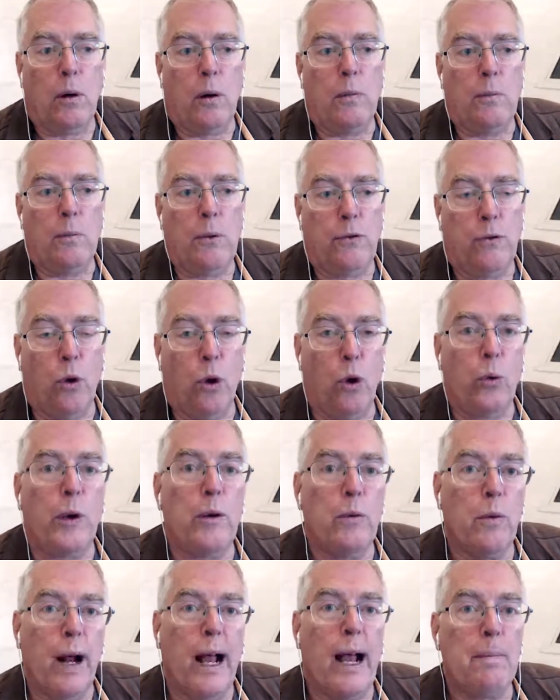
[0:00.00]
Before
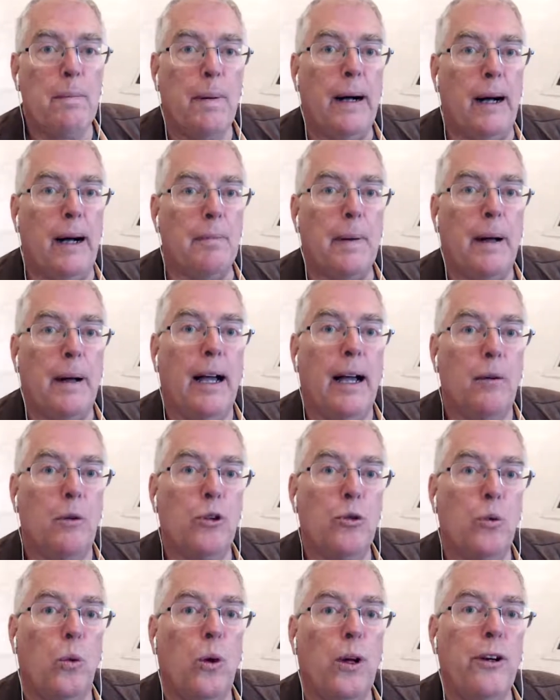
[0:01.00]
we wrap up, I
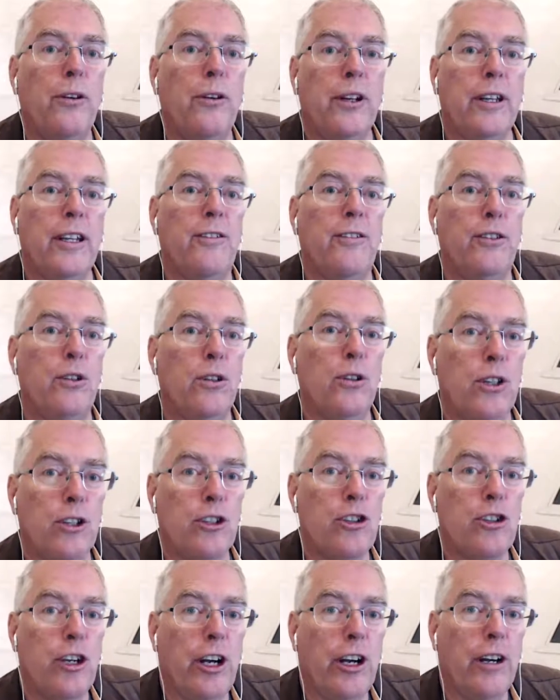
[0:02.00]
was wondering if you could
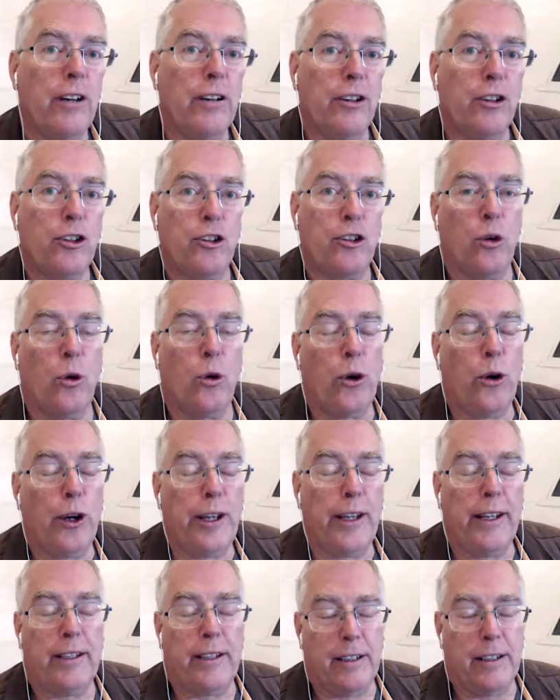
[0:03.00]
share a
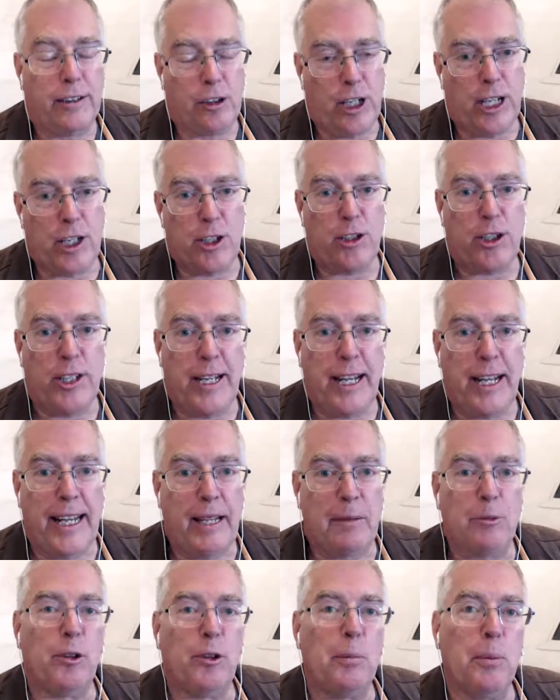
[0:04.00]
story and change the
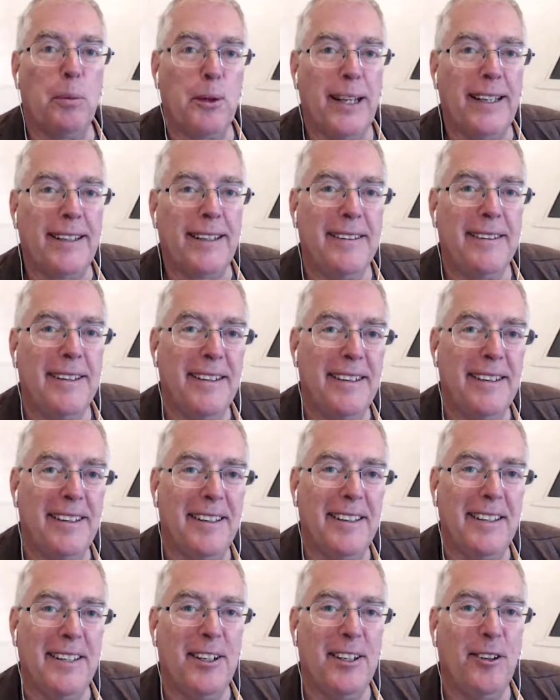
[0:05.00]
names to protect the
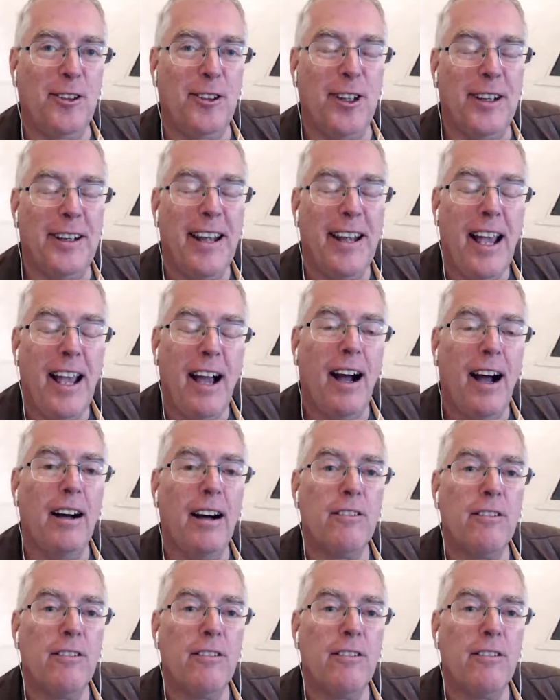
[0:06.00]
innocent of